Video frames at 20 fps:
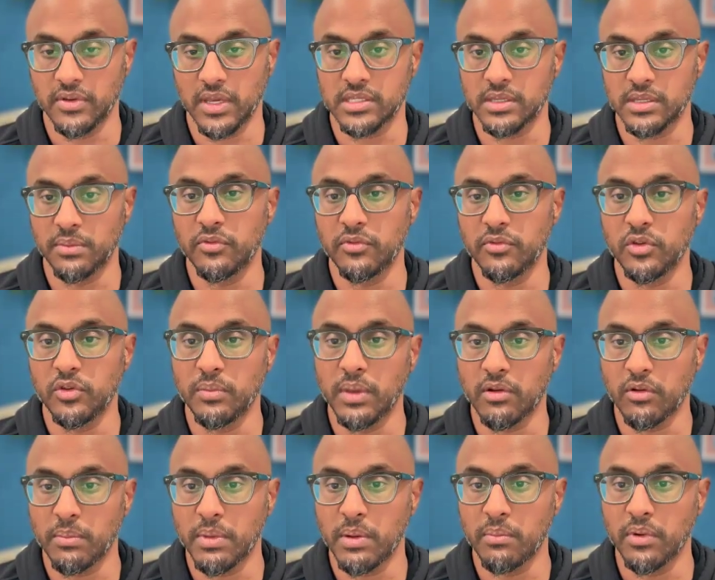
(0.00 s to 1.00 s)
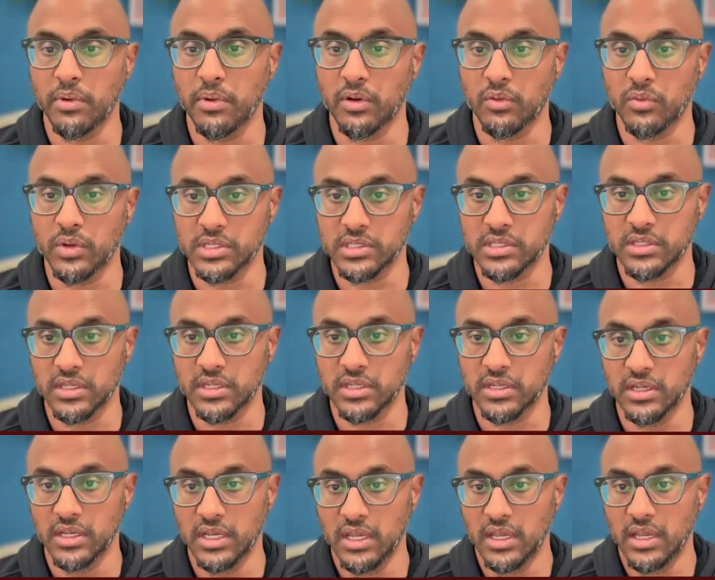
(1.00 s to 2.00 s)
as some of you may remember, was
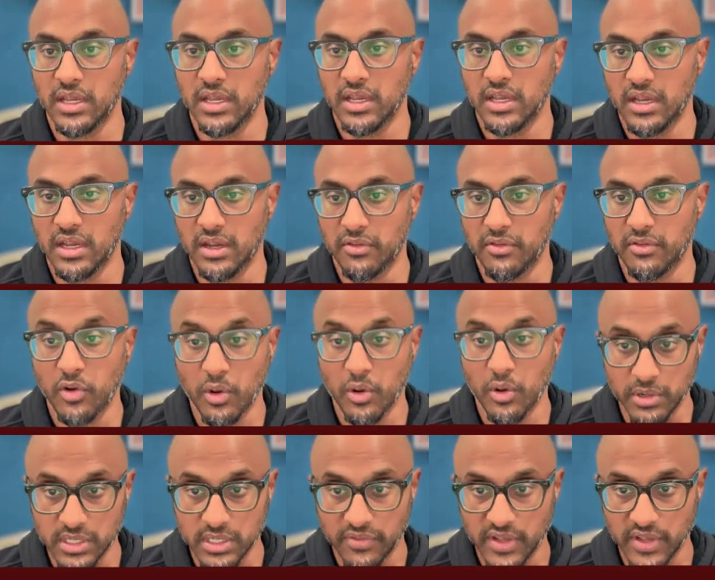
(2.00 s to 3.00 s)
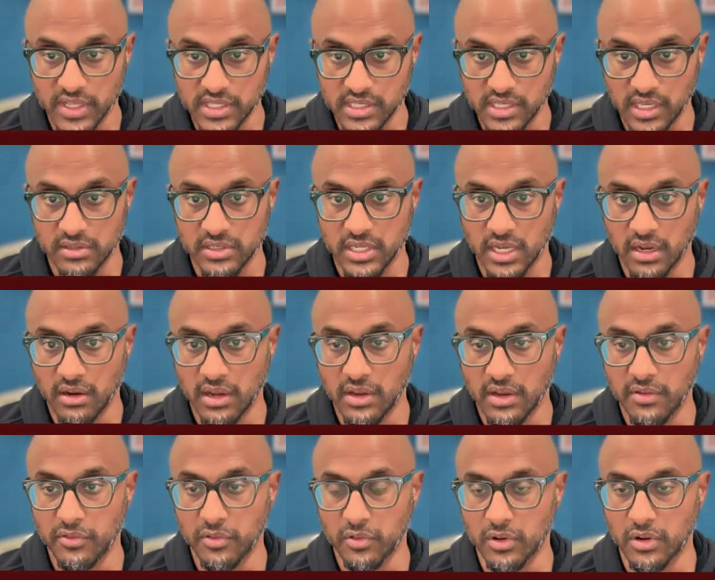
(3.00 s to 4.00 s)
the former defense
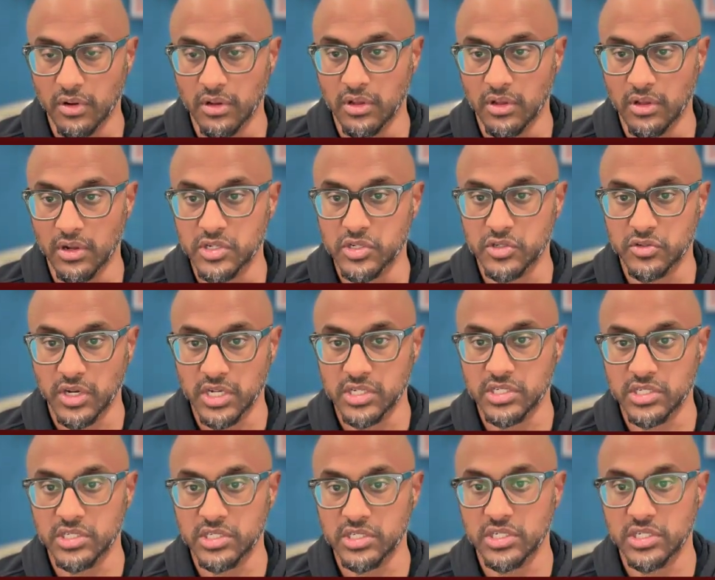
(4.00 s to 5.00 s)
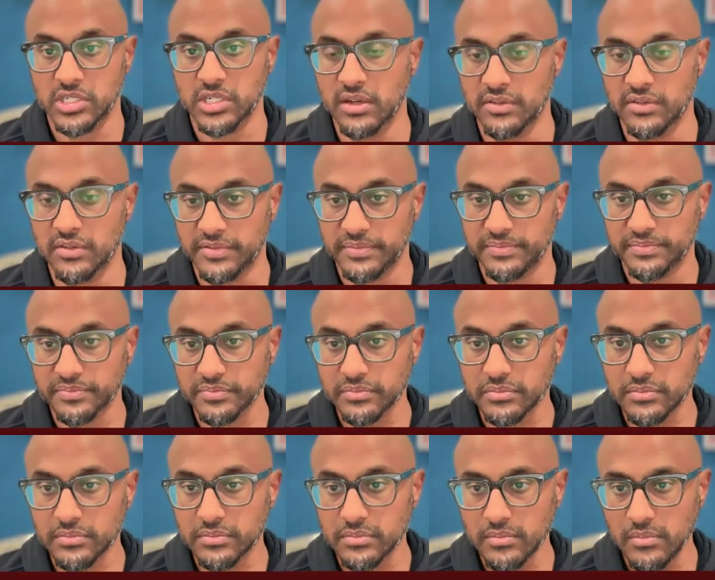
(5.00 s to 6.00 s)
secretary for a large stretch of
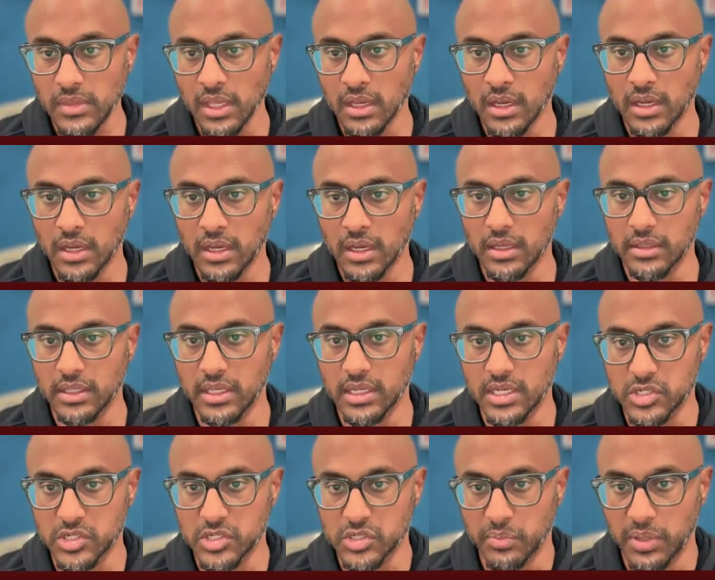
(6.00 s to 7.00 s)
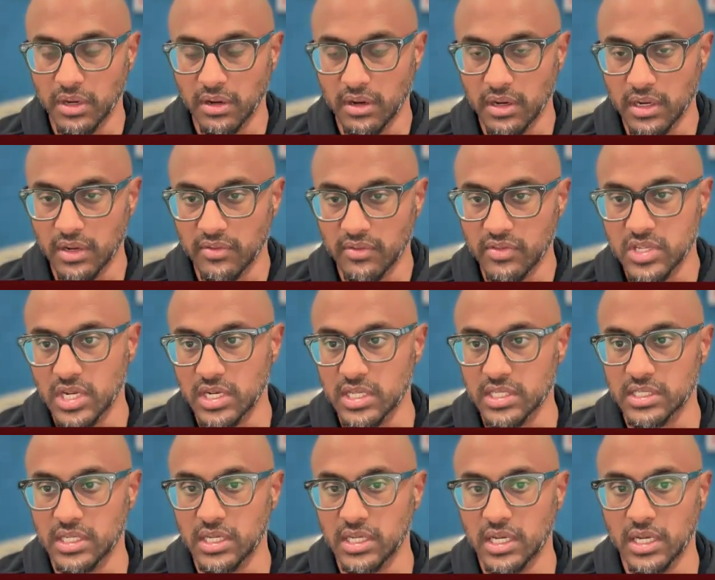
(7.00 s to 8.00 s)
the initial period of the
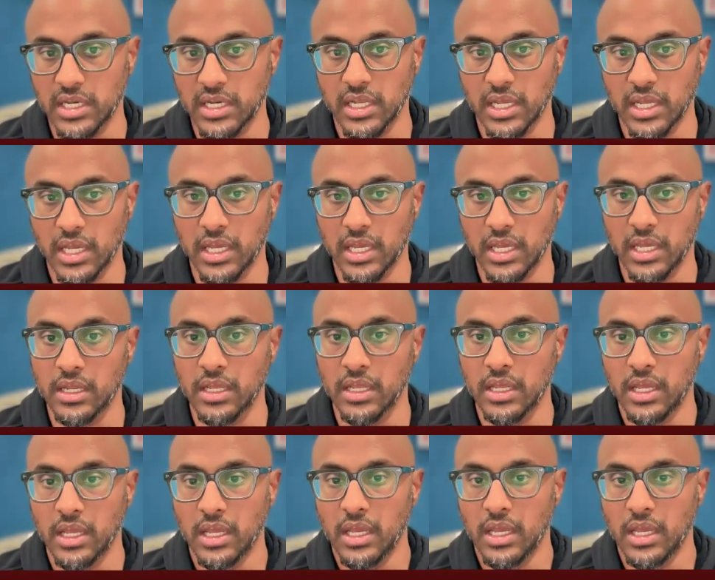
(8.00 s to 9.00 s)
genocide, and